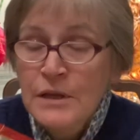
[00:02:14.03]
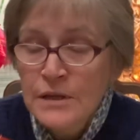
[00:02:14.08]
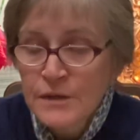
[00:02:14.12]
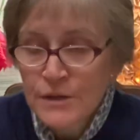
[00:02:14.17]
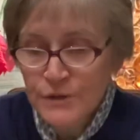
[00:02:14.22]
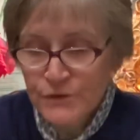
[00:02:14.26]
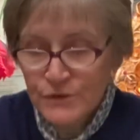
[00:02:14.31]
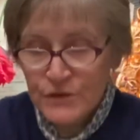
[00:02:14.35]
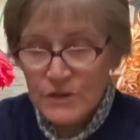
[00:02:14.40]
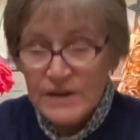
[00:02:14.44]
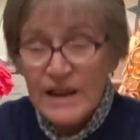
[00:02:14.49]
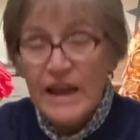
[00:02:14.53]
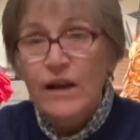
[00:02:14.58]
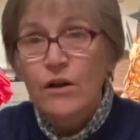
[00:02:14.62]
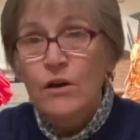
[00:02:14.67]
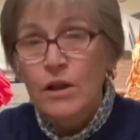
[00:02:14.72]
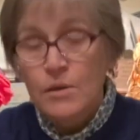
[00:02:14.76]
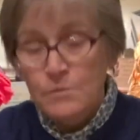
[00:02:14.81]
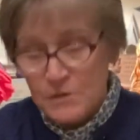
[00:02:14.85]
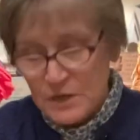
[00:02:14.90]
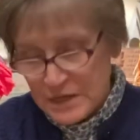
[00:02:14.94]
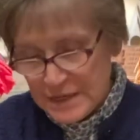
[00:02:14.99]
So now
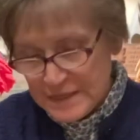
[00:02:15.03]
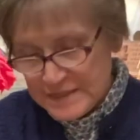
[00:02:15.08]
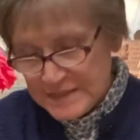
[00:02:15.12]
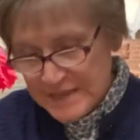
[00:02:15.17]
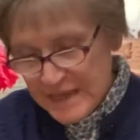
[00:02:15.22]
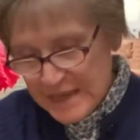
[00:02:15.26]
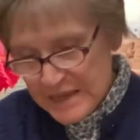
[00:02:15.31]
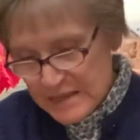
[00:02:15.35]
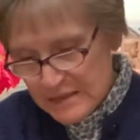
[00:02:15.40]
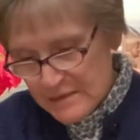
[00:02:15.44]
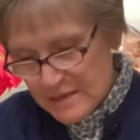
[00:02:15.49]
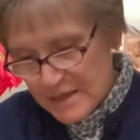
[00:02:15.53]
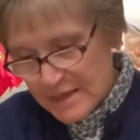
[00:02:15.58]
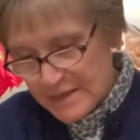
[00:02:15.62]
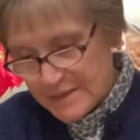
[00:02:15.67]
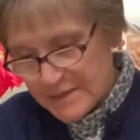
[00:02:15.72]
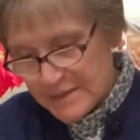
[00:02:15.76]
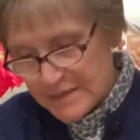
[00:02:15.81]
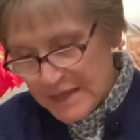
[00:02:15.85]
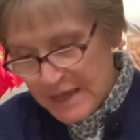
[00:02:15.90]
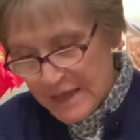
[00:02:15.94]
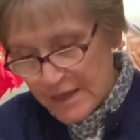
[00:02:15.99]
I'm going to take
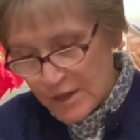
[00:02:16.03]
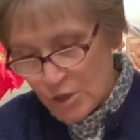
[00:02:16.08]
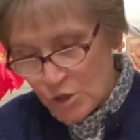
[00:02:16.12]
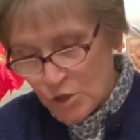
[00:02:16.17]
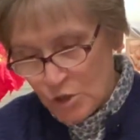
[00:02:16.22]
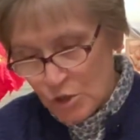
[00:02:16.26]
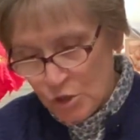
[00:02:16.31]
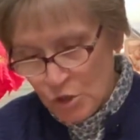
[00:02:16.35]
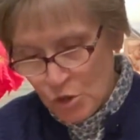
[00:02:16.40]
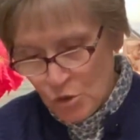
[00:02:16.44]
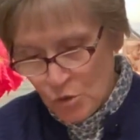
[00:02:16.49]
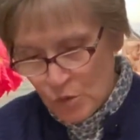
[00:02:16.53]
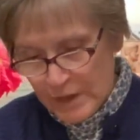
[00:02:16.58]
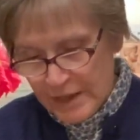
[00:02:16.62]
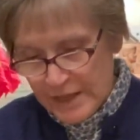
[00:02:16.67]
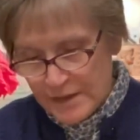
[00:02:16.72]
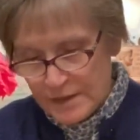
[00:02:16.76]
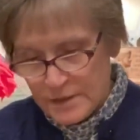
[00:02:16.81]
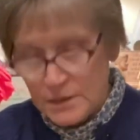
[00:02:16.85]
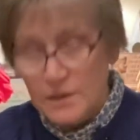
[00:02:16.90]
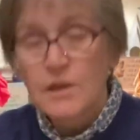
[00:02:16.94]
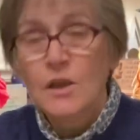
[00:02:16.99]
this and glue
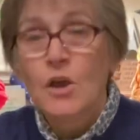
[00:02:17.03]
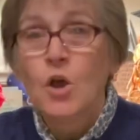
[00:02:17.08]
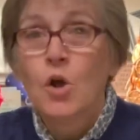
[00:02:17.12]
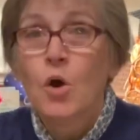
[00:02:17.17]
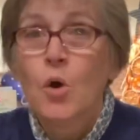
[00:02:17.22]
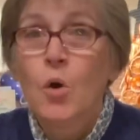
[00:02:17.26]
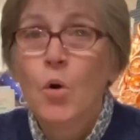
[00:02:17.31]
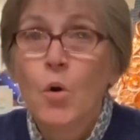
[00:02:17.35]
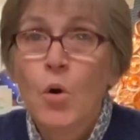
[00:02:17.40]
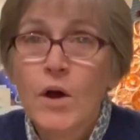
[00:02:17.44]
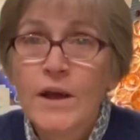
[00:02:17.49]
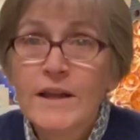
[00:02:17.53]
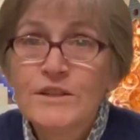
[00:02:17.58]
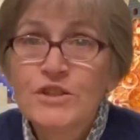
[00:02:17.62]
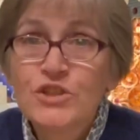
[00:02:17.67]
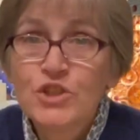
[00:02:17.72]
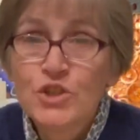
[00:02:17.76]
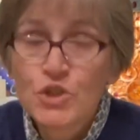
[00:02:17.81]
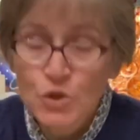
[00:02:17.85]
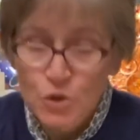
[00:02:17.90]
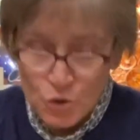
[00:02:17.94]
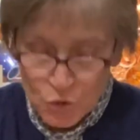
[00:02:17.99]
it
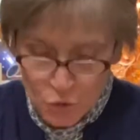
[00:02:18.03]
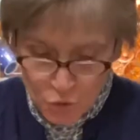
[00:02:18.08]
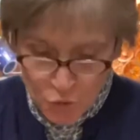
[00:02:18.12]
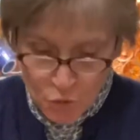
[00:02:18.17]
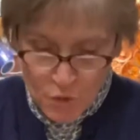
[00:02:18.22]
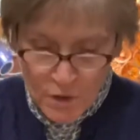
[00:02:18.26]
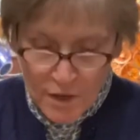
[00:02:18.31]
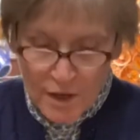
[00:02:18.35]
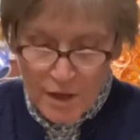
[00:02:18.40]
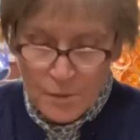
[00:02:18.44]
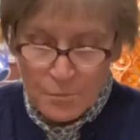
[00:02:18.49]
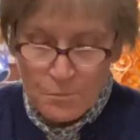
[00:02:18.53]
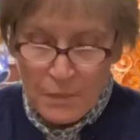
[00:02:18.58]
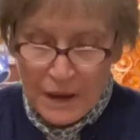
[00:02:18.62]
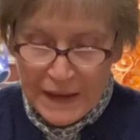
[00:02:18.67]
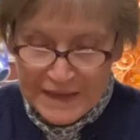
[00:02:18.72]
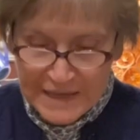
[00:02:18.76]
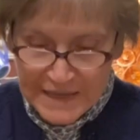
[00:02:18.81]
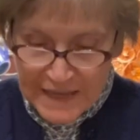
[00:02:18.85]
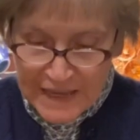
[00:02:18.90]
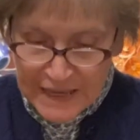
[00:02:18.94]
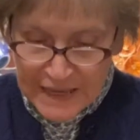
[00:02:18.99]
onto my
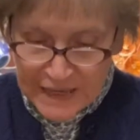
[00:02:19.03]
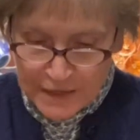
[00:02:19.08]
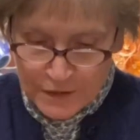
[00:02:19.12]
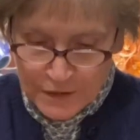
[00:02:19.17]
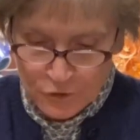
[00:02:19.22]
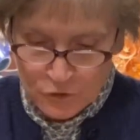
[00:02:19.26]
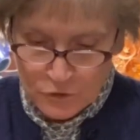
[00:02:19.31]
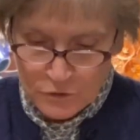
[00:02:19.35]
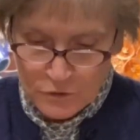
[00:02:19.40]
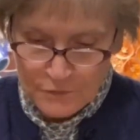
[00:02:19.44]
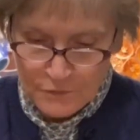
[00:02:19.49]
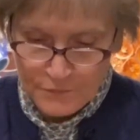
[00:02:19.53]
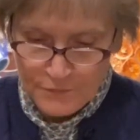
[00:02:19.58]
candle.